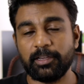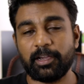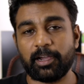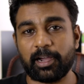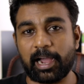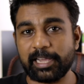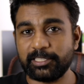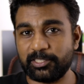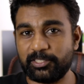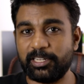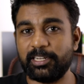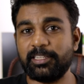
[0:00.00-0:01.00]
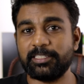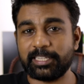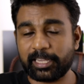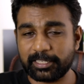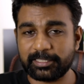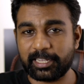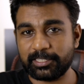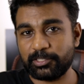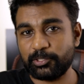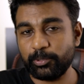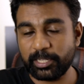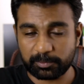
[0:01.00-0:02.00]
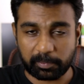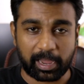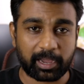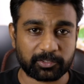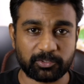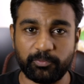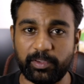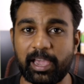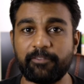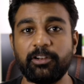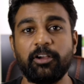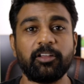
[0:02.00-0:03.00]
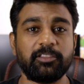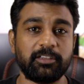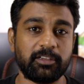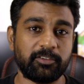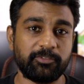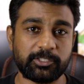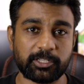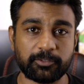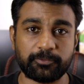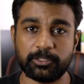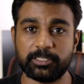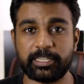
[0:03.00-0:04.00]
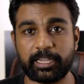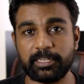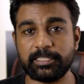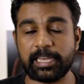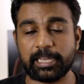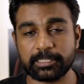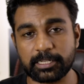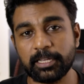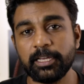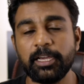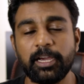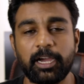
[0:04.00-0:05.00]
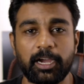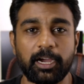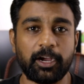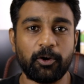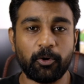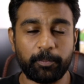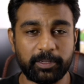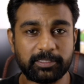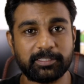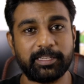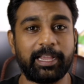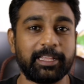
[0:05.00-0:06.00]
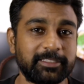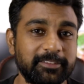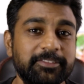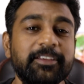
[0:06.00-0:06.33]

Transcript: I just did the second test 2 days back, so we haven't got the result for the second test. Hope it's negative.